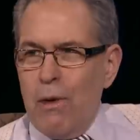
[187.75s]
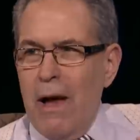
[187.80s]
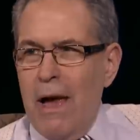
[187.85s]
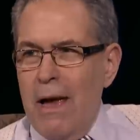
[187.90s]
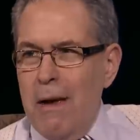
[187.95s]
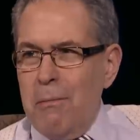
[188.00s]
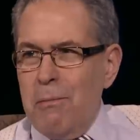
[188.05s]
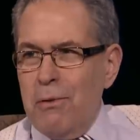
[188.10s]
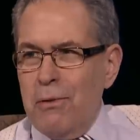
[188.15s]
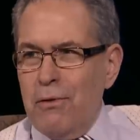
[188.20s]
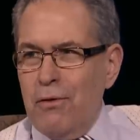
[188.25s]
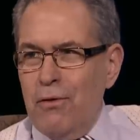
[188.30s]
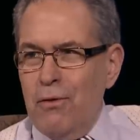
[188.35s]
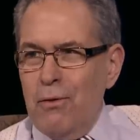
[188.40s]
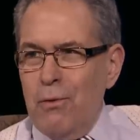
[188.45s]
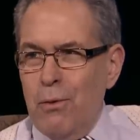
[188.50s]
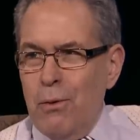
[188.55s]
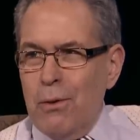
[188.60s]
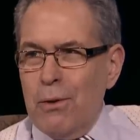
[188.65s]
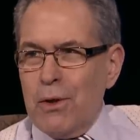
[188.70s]
able to
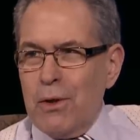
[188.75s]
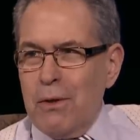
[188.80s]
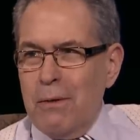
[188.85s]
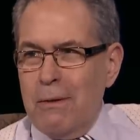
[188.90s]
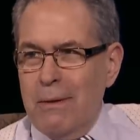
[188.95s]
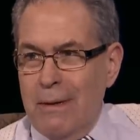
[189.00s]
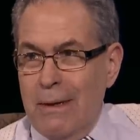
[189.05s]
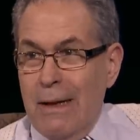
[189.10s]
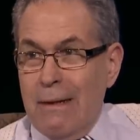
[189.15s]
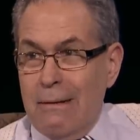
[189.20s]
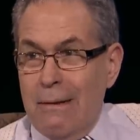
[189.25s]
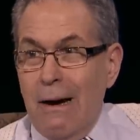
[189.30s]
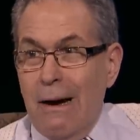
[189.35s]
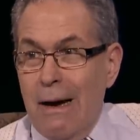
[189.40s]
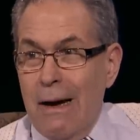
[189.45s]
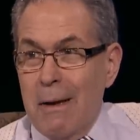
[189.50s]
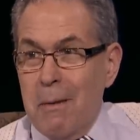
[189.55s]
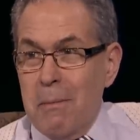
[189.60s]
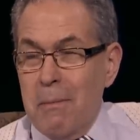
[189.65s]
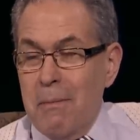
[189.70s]
also at that
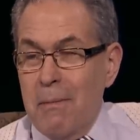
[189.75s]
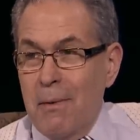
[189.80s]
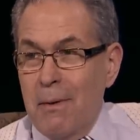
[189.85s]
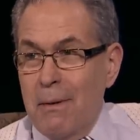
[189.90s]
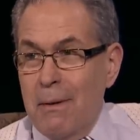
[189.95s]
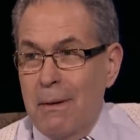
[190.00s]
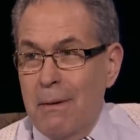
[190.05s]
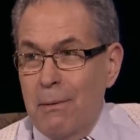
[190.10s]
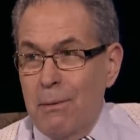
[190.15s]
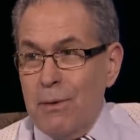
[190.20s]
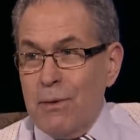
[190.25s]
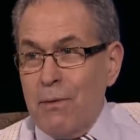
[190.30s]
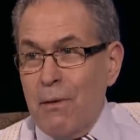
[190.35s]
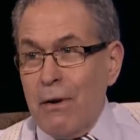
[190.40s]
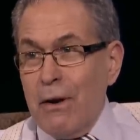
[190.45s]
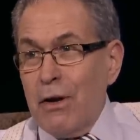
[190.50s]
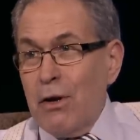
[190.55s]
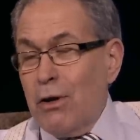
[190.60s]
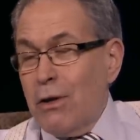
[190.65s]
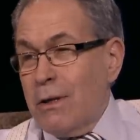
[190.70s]
time. Uh, it was
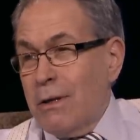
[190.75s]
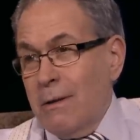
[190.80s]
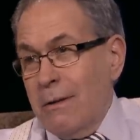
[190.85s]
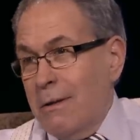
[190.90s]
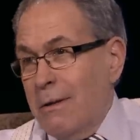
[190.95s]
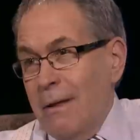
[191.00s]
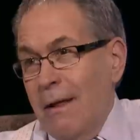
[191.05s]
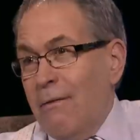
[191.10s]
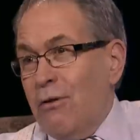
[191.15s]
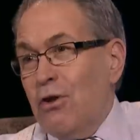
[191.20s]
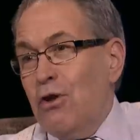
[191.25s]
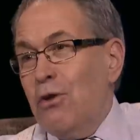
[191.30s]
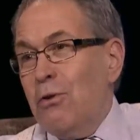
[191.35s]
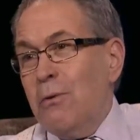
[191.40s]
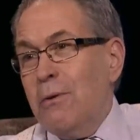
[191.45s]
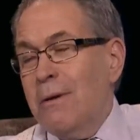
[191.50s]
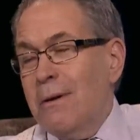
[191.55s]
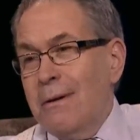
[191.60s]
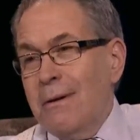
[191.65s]
very good. You never I knew. heard